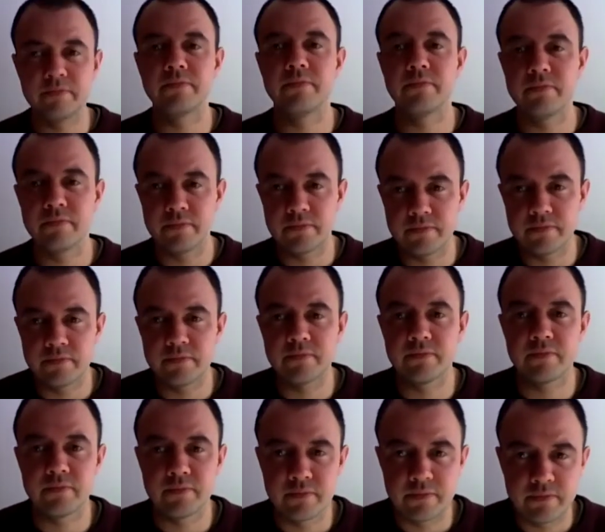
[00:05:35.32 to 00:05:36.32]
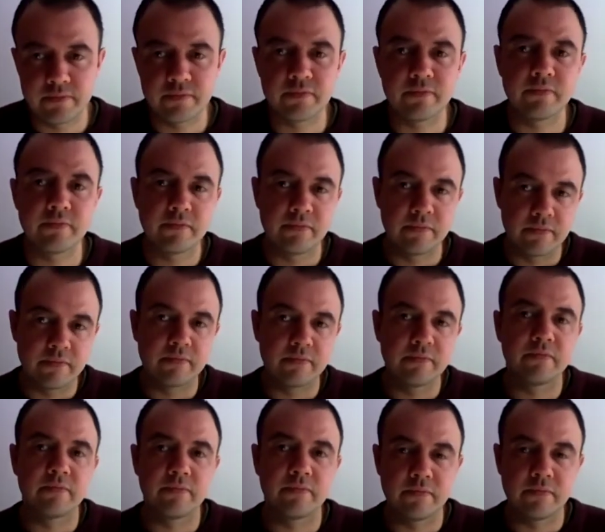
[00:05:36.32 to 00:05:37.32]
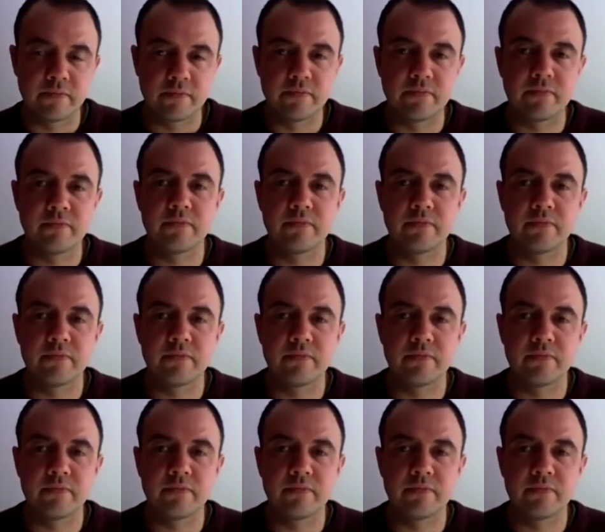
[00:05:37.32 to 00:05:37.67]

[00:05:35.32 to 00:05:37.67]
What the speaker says: change, inequality, the loss of nature.